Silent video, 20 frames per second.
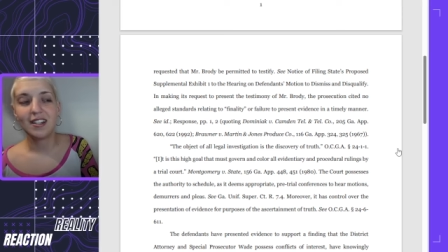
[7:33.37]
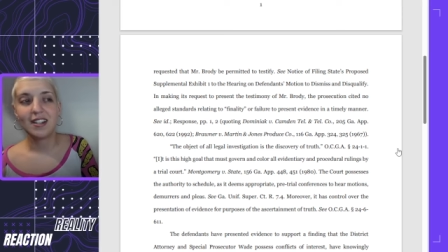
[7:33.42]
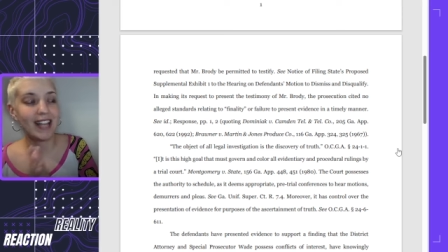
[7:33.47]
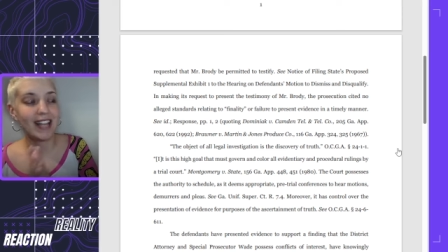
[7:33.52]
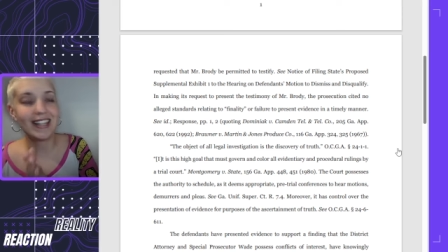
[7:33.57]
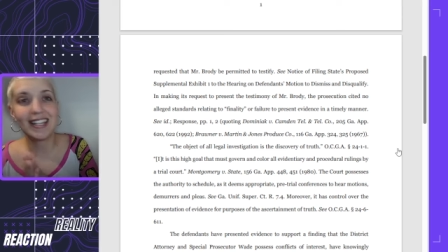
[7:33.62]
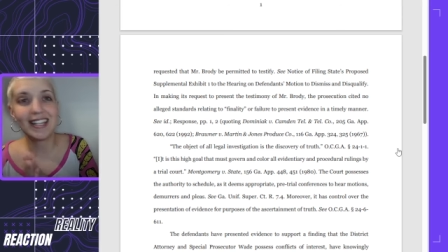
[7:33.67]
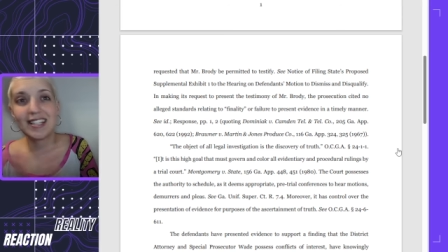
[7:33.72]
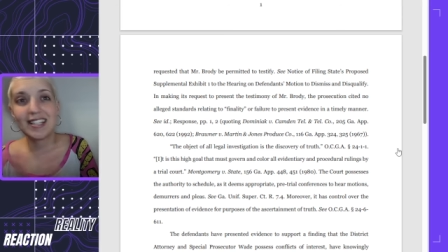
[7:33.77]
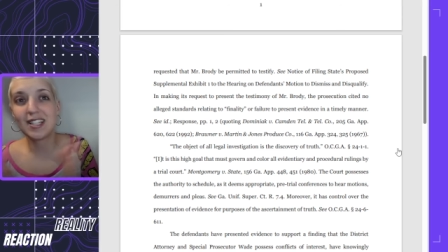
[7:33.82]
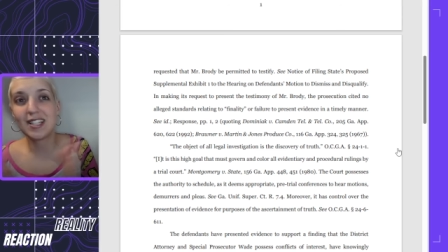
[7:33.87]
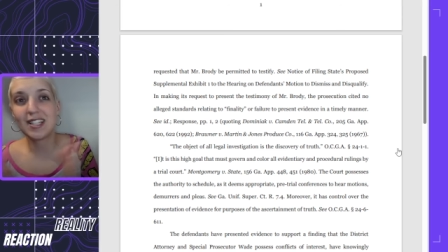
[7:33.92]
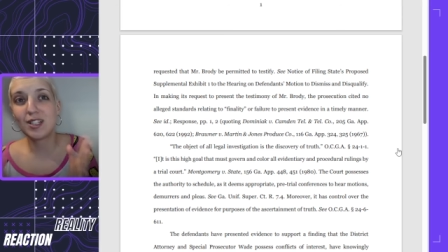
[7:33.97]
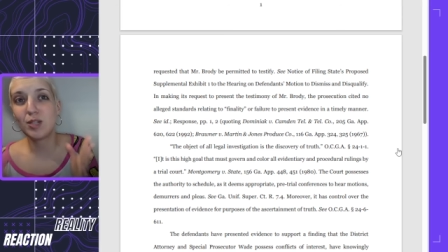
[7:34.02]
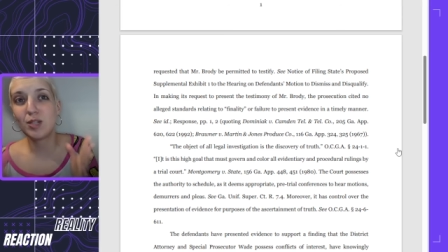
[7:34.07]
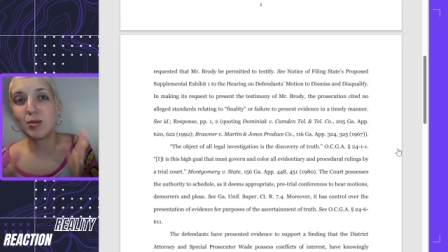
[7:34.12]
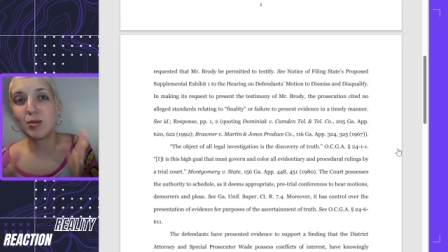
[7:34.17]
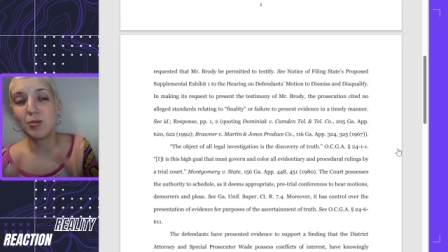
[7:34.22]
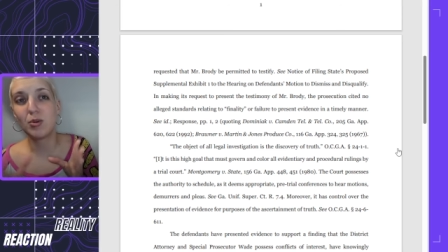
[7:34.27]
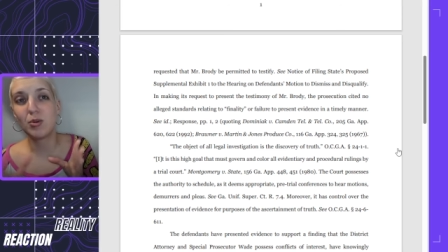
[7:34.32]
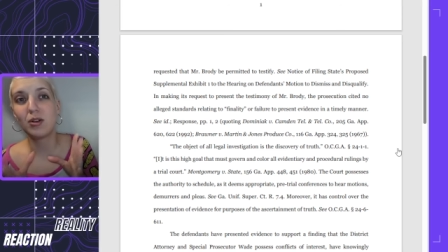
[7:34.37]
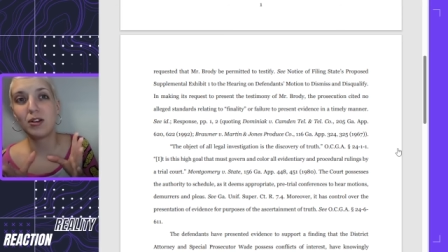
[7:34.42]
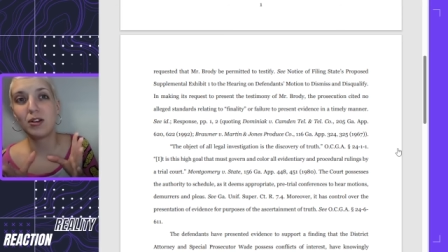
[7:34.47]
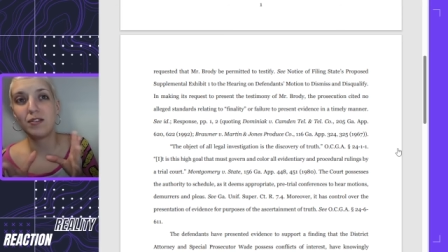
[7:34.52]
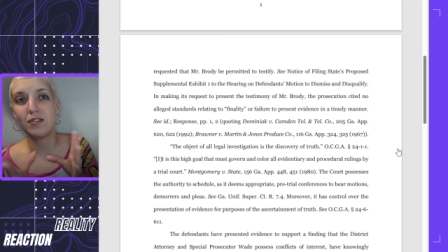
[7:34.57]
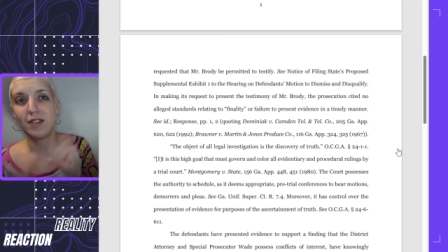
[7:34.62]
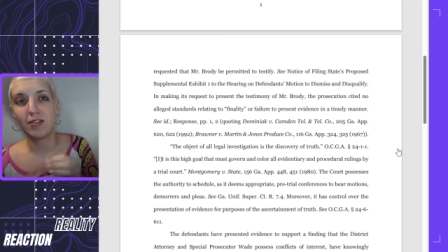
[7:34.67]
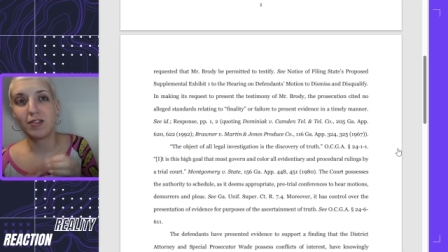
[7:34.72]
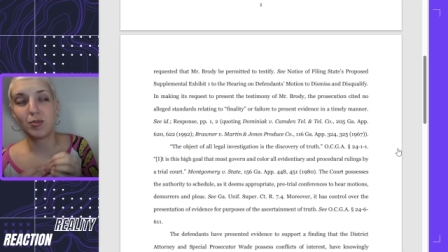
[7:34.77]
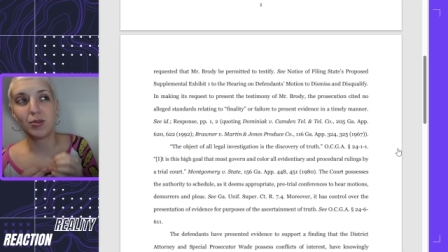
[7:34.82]
I think it's a little bit more
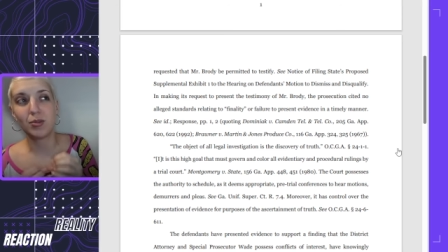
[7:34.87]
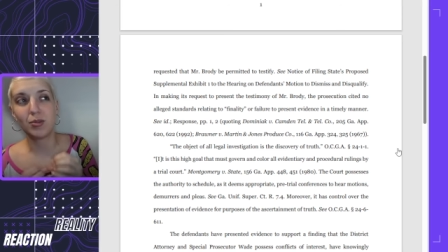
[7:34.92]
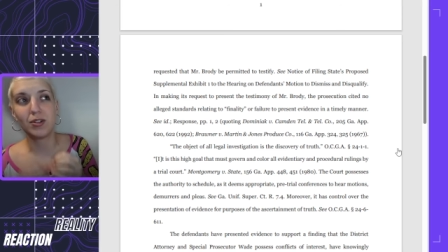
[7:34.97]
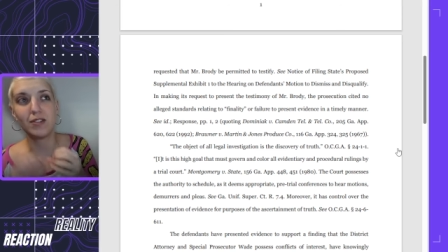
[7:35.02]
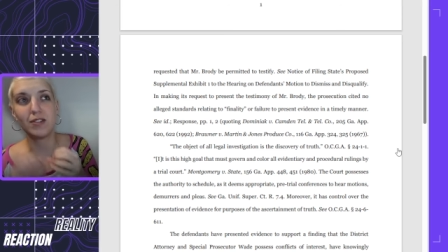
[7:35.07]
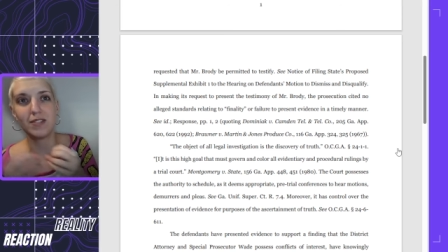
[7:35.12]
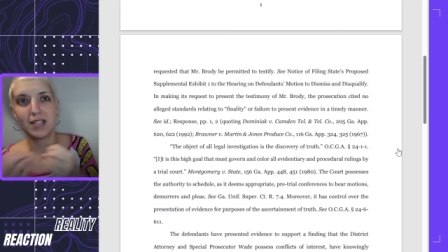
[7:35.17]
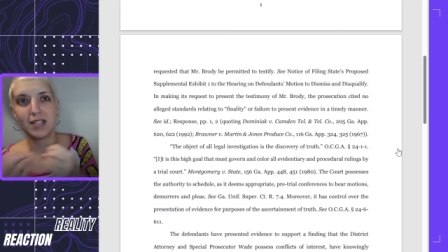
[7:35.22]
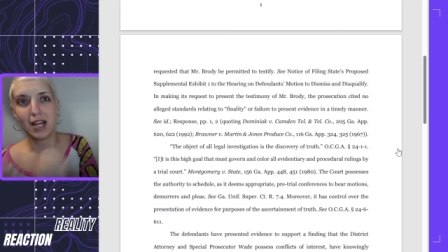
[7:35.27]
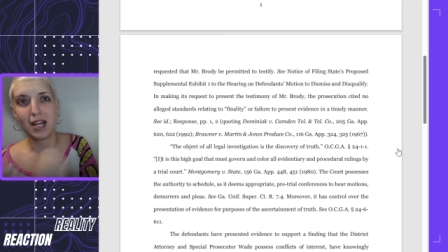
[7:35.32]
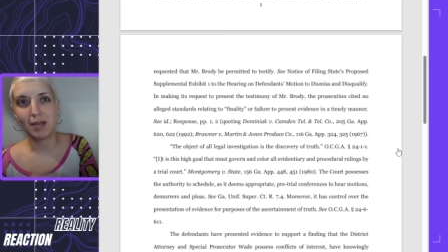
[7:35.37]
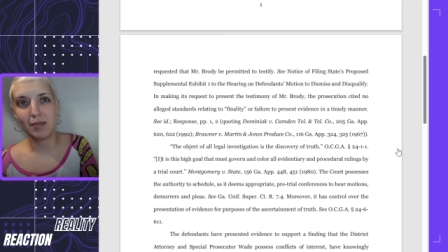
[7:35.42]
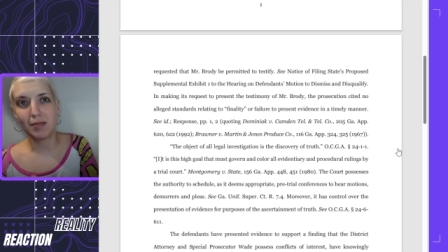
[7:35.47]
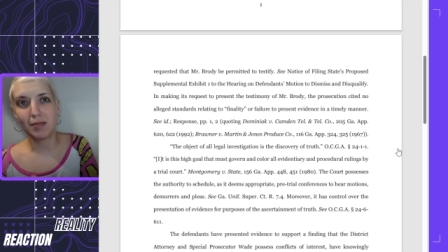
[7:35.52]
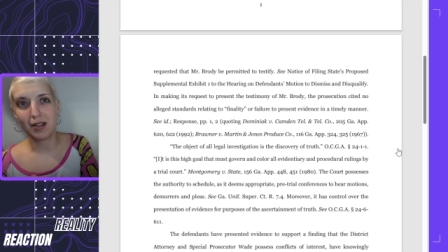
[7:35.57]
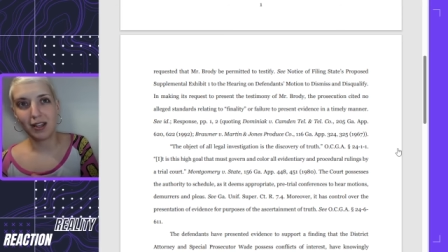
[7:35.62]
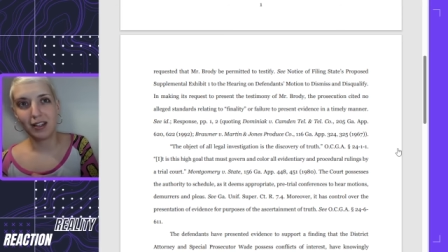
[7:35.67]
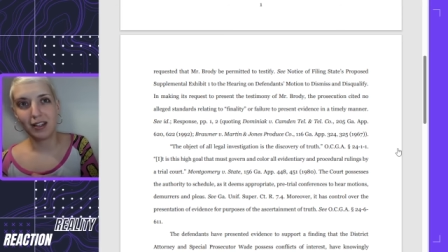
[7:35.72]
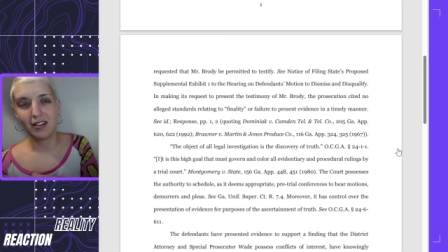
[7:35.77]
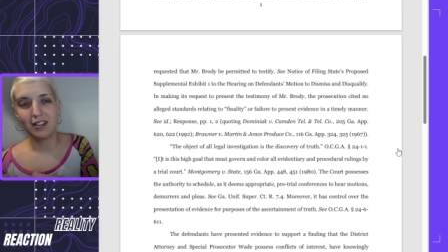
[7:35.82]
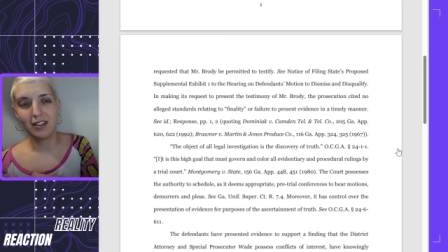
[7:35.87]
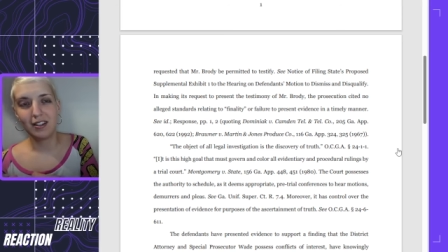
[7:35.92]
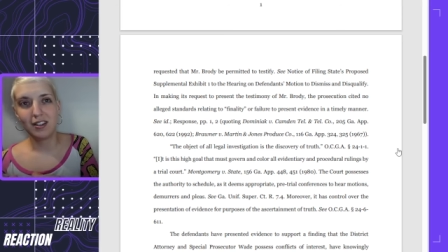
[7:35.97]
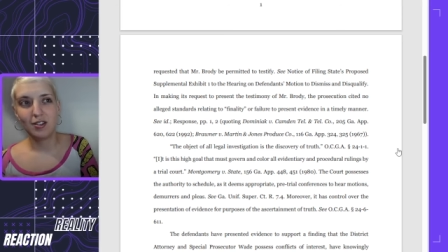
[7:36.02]
favorable of a timeline